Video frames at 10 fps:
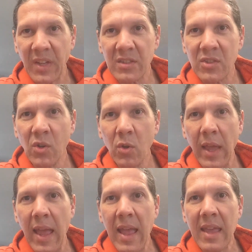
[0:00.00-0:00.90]

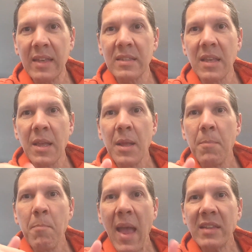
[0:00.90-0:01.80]
Song A is
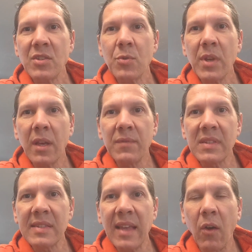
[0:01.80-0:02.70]
mastery of
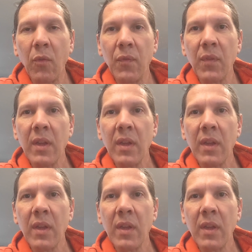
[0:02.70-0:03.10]
self.